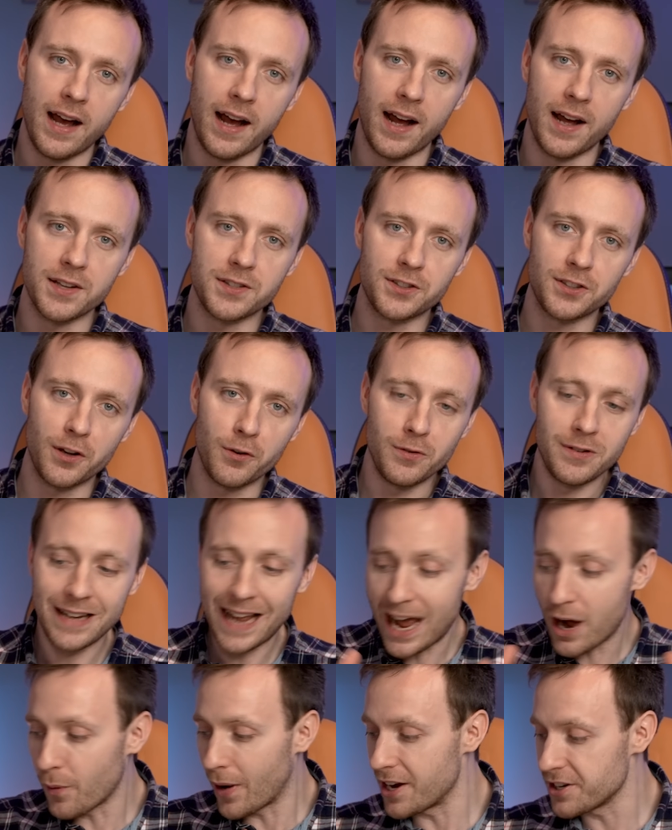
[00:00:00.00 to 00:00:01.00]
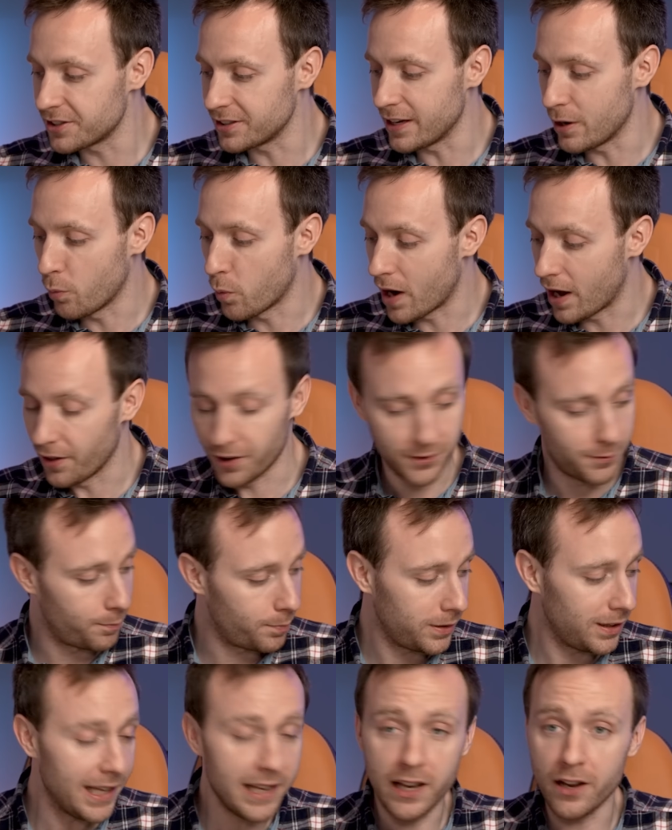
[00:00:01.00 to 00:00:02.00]
Uh, so now actually, while there's
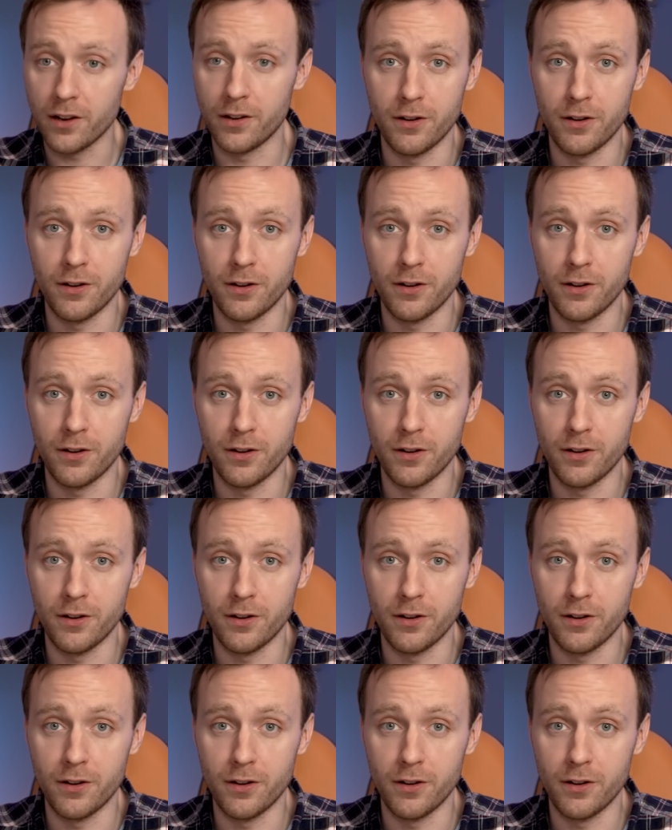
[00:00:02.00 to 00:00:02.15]
plenty